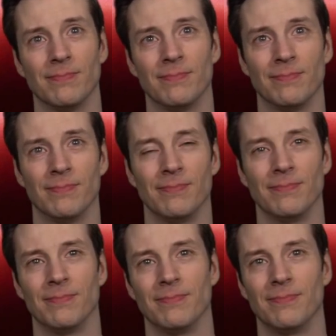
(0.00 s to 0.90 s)

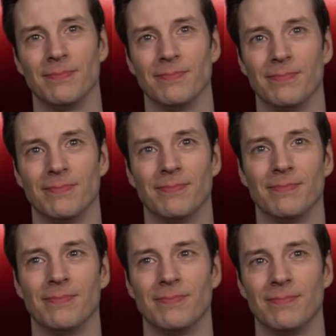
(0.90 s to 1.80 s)

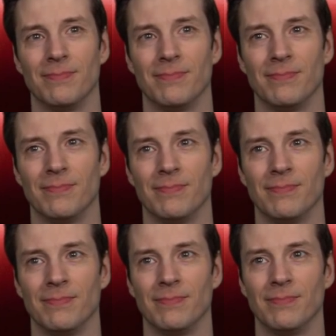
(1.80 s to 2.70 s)

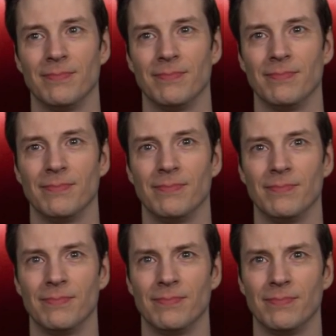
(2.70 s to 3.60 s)

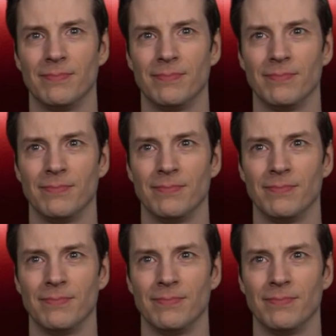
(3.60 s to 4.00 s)
(silent)